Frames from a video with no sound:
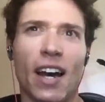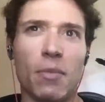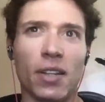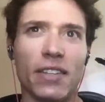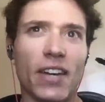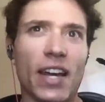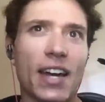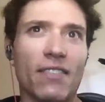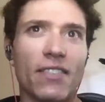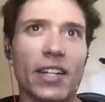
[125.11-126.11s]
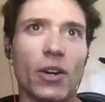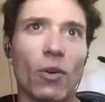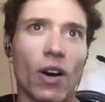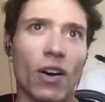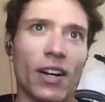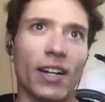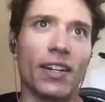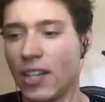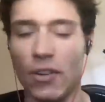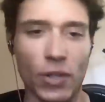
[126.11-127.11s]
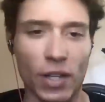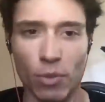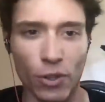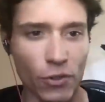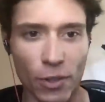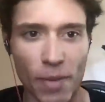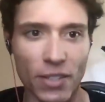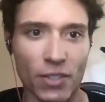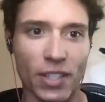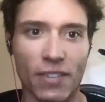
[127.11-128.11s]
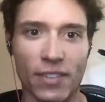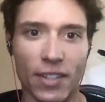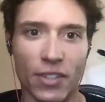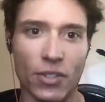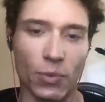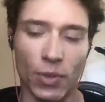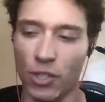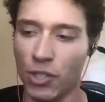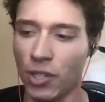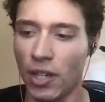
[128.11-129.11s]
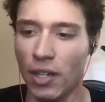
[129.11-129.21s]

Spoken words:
I believe I had a video on how you can improve your mental toughness, which